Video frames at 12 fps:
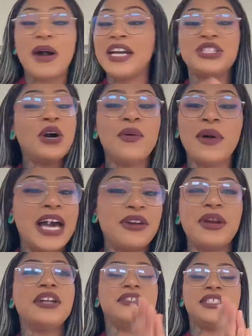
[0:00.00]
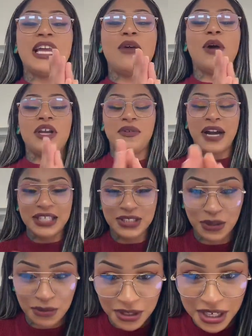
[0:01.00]
I don't I don't understand why you guys
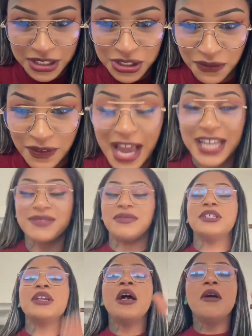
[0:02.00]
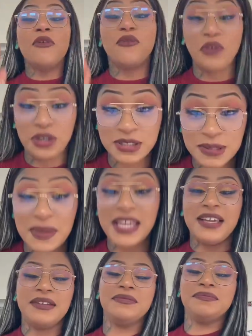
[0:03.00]
don't look at your facts first before you
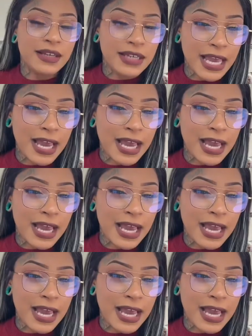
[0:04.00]
speak.